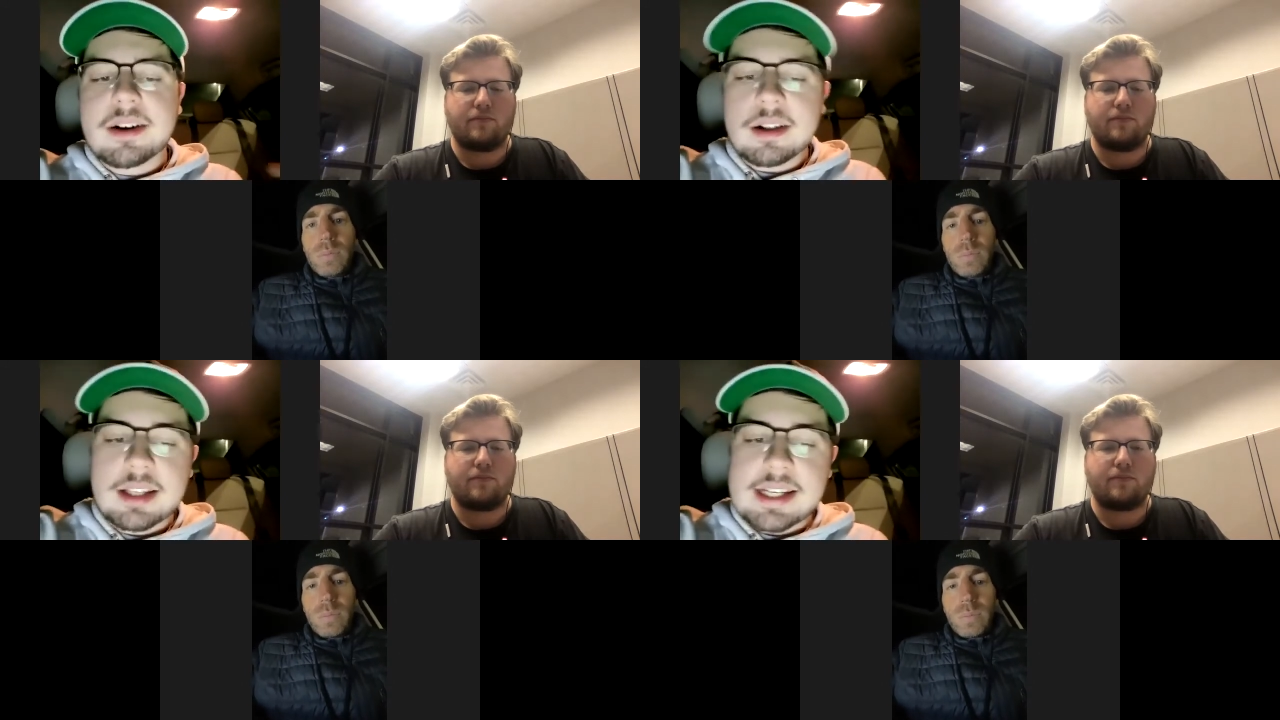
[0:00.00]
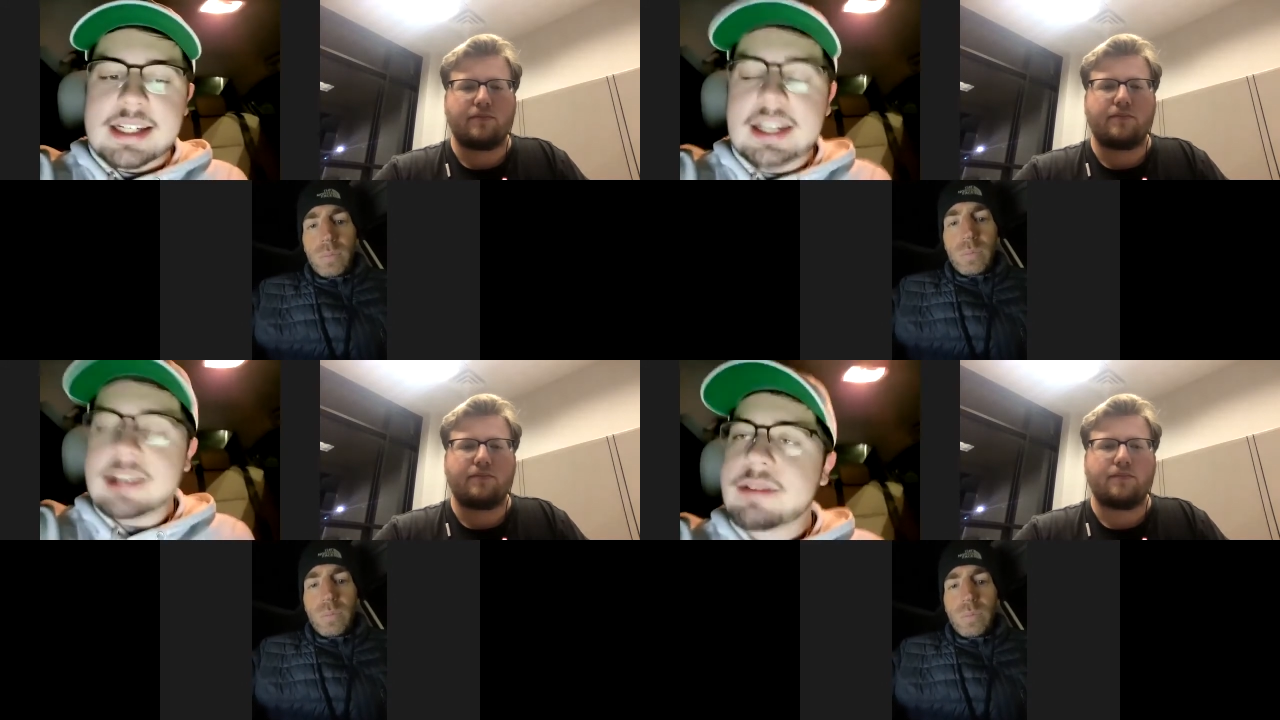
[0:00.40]
Speaker 1: elite
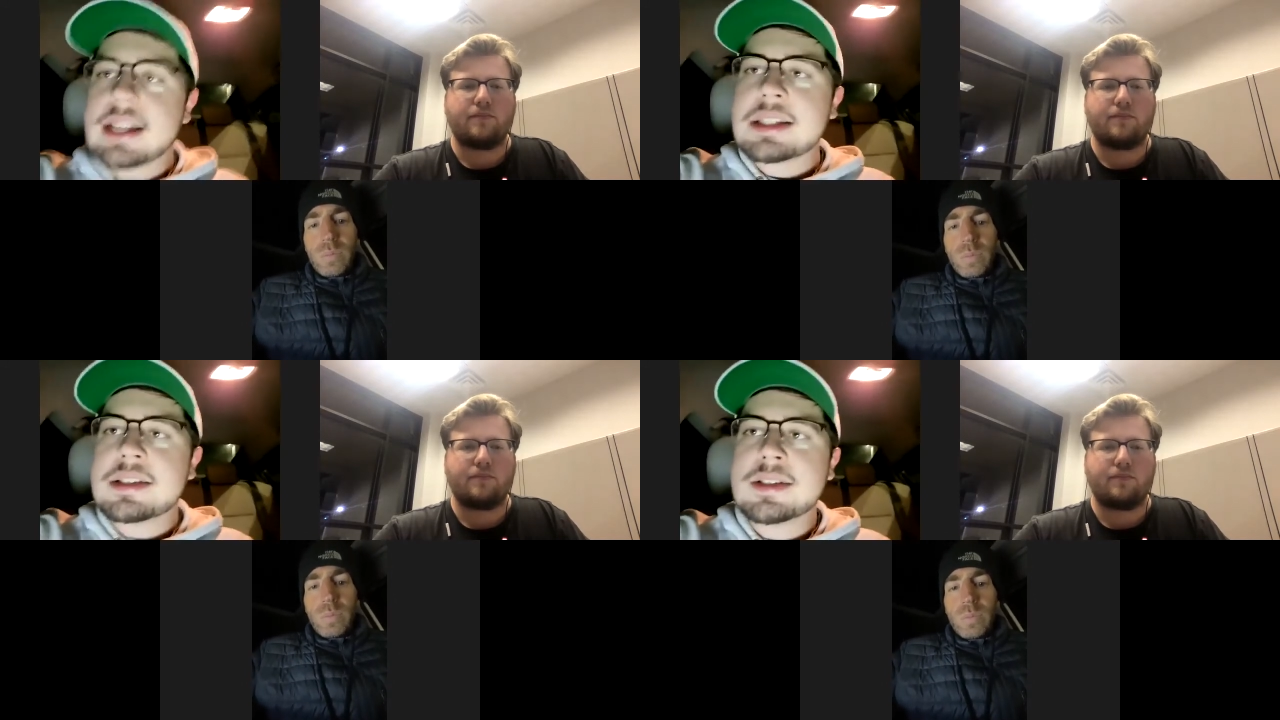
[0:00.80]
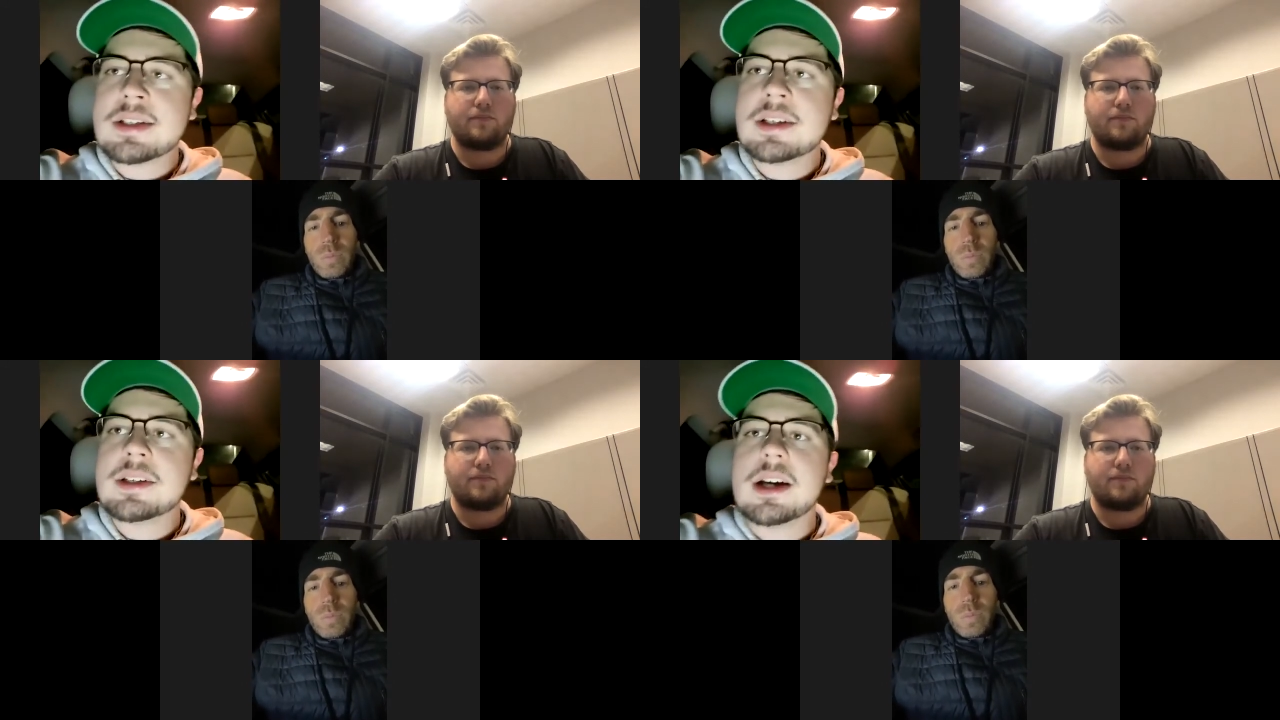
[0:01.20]
defense.
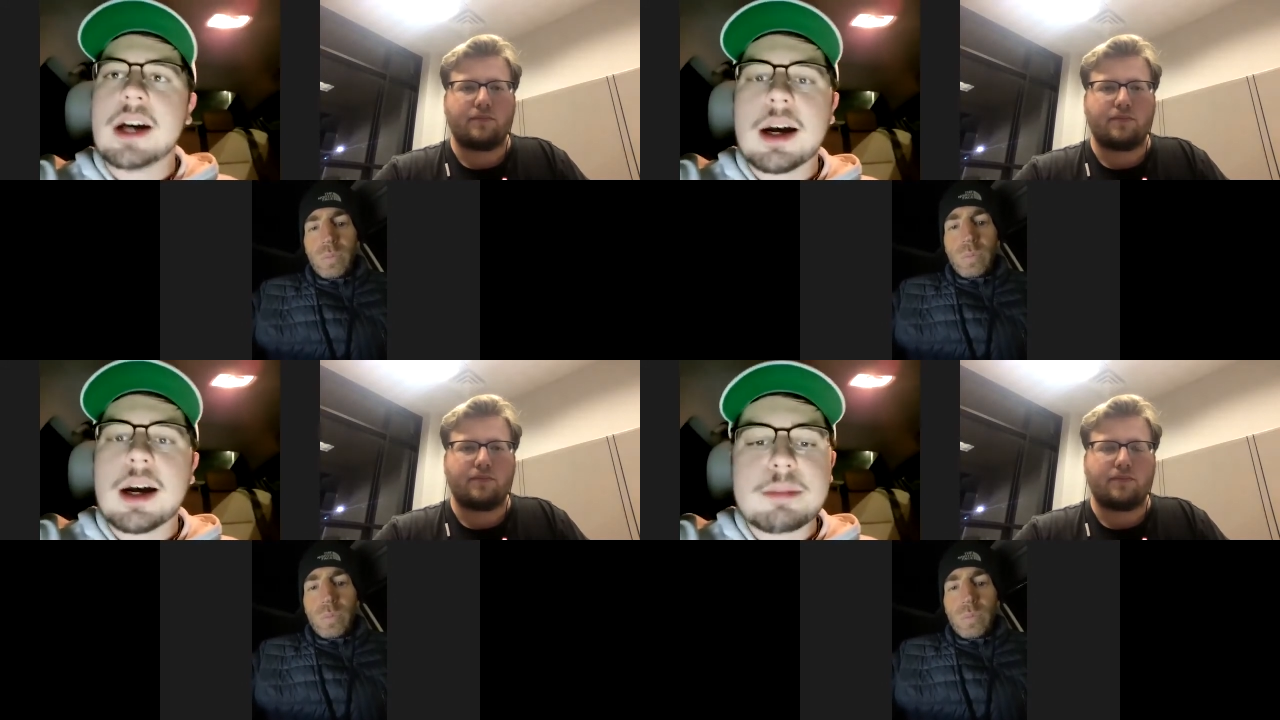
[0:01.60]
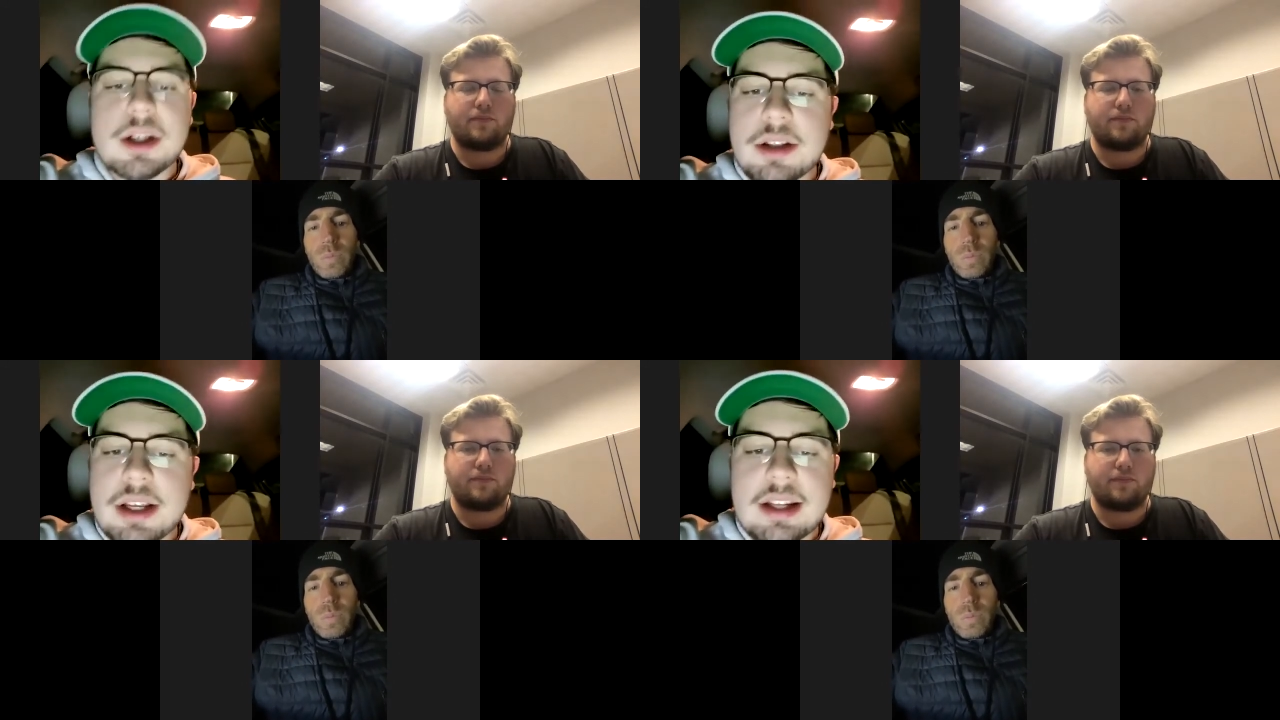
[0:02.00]
Um, you know,
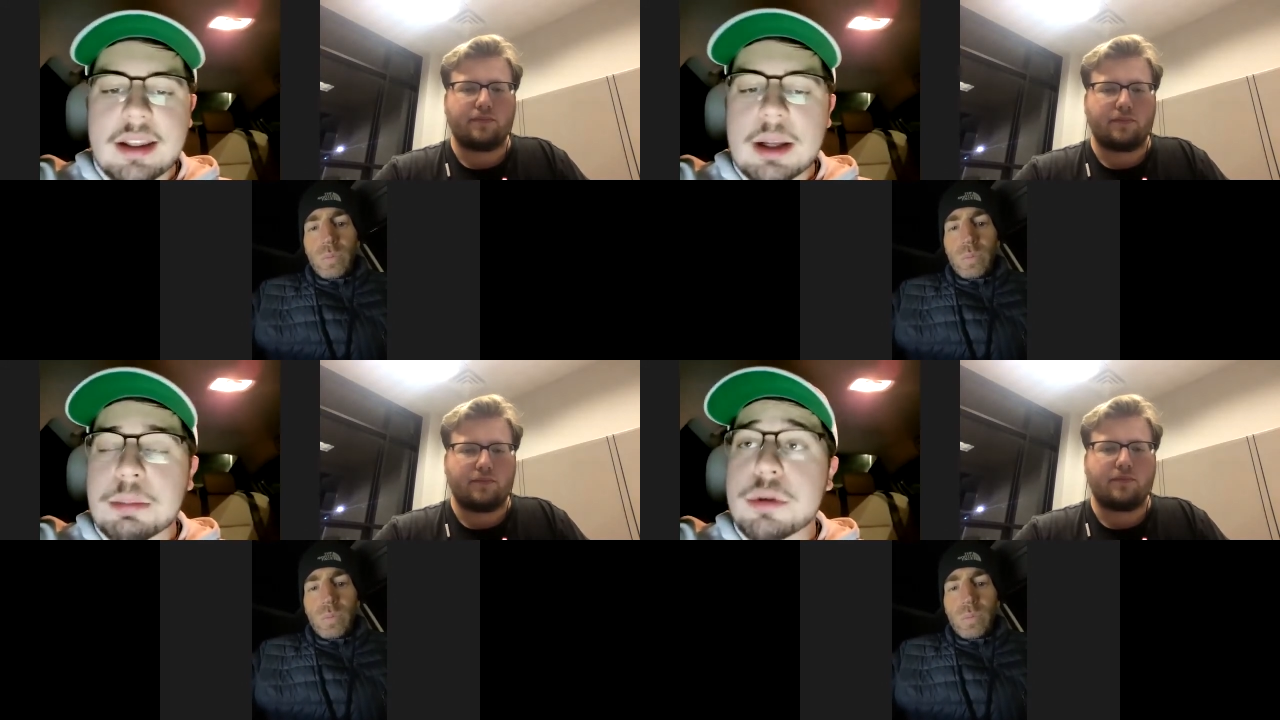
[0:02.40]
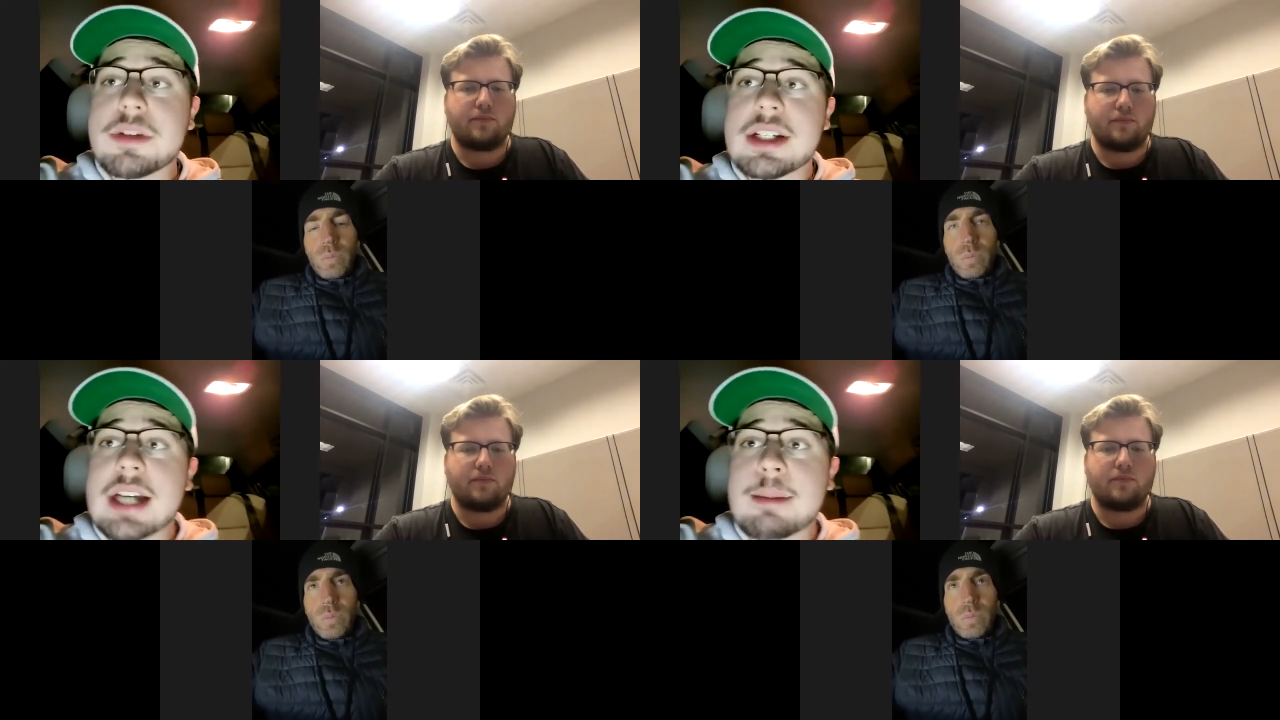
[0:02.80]
they they proved it
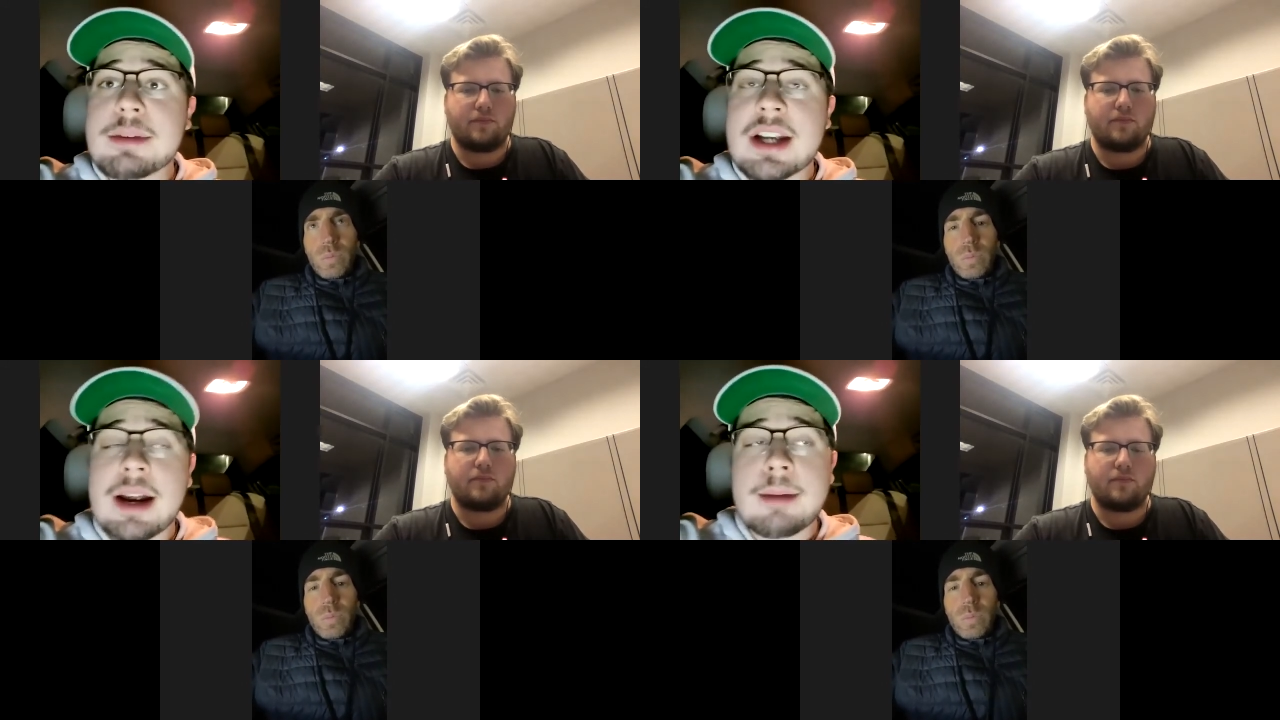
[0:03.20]
time and time